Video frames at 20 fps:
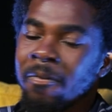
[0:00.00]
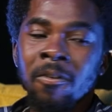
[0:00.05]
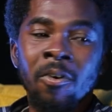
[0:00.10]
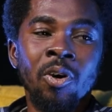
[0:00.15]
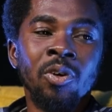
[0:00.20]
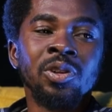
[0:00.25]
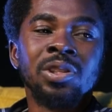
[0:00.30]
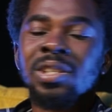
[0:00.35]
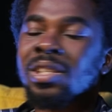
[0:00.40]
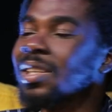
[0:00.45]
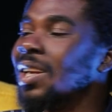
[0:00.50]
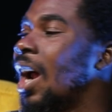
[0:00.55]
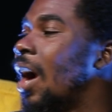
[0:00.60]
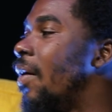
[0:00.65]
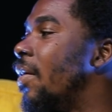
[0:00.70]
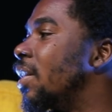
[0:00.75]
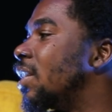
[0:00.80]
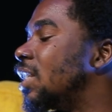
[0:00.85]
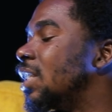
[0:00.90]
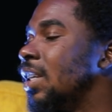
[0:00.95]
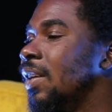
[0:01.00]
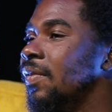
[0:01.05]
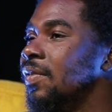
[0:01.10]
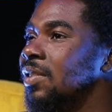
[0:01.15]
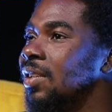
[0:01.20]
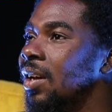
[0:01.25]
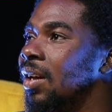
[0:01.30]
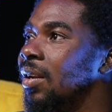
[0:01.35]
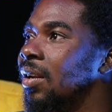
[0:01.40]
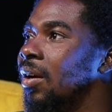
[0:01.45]
faulty
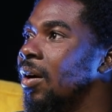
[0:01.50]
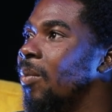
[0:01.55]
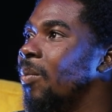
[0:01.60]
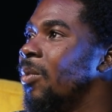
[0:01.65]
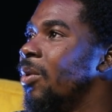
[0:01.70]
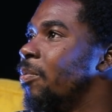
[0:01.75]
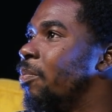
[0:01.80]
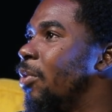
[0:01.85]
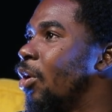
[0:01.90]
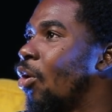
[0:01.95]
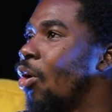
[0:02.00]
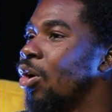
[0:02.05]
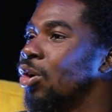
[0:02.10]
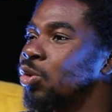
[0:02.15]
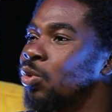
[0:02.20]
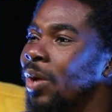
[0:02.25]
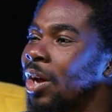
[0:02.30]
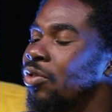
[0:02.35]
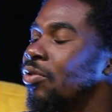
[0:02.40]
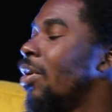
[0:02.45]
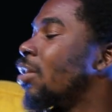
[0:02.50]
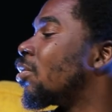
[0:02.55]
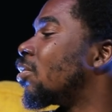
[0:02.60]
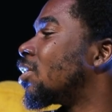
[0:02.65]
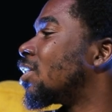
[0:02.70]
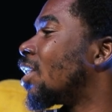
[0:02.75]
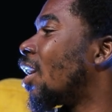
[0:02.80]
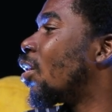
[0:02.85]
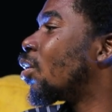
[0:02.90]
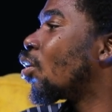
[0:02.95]
narratives, and because we are trying
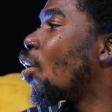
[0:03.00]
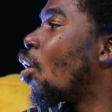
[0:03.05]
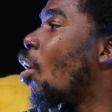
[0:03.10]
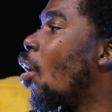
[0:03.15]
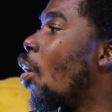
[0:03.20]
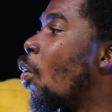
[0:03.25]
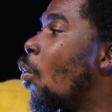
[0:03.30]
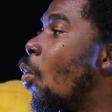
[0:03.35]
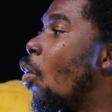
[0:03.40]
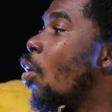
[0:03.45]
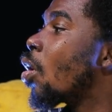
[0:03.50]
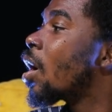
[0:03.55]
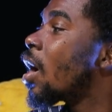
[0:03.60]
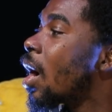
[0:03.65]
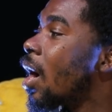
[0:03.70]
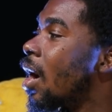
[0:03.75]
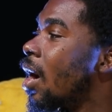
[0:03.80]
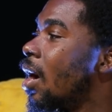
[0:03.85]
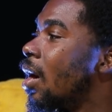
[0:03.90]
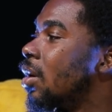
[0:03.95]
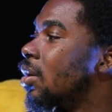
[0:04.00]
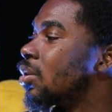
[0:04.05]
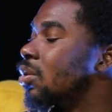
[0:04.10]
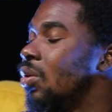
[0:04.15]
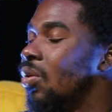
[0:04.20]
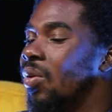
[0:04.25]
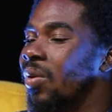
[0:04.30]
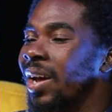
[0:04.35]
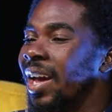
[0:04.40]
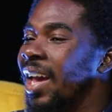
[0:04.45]
to sound all woke.
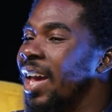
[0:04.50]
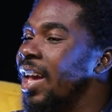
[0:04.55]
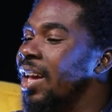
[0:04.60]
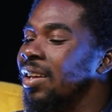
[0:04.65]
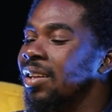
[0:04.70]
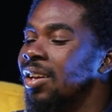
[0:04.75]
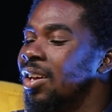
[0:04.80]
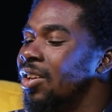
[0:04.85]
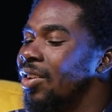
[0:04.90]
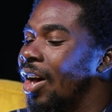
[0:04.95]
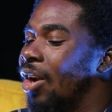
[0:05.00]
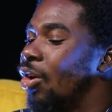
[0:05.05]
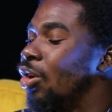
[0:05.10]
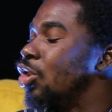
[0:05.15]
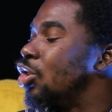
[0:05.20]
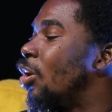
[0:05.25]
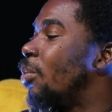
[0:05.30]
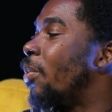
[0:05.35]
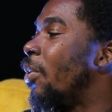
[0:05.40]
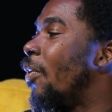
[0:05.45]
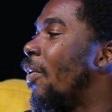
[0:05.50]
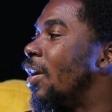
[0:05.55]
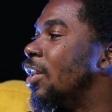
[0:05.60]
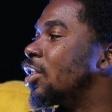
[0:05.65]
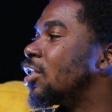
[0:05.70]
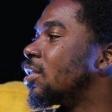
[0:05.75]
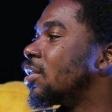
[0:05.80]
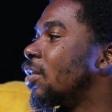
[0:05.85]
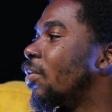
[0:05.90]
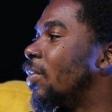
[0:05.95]
So hey, they are not your
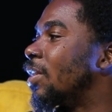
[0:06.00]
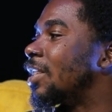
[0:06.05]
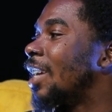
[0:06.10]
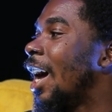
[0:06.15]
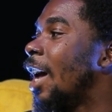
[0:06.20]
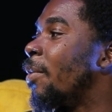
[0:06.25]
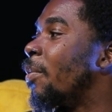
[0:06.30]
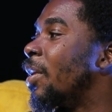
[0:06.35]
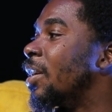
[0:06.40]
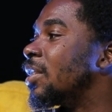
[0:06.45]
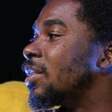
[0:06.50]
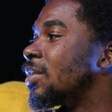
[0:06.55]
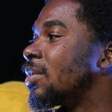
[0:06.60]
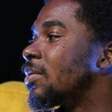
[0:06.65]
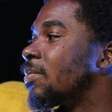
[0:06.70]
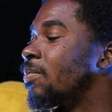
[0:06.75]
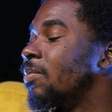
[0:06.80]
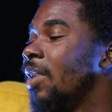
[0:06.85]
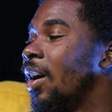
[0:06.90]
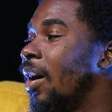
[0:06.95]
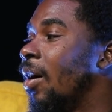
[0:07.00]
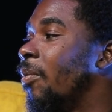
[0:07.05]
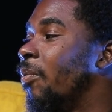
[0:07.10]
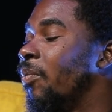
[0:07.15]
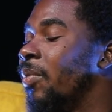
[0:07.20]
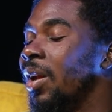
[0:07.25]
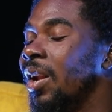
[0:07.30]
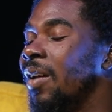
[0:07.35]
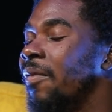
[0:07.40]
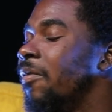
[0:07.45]
parents' retirement
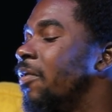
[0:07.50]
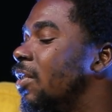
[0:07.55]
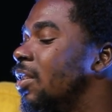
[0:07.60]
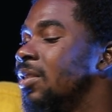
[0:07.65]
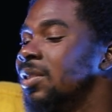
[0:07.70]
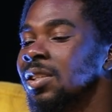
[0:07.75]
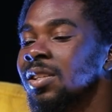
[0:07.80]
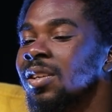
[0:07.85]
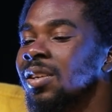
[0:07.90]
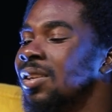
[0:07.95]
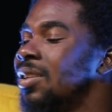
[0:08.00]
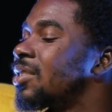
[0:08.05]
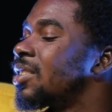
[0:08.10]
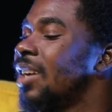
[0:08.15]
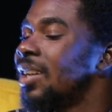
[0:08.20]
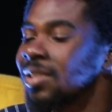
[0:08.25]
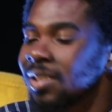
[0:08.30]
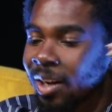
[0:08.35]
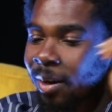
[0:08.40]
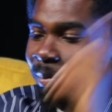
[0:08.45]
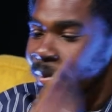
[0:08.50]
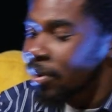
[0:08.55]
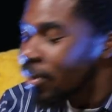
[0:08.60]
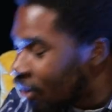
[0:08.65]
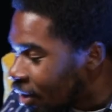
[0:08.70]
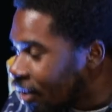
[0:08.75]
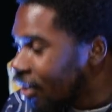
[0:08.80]
benefit. Shut up.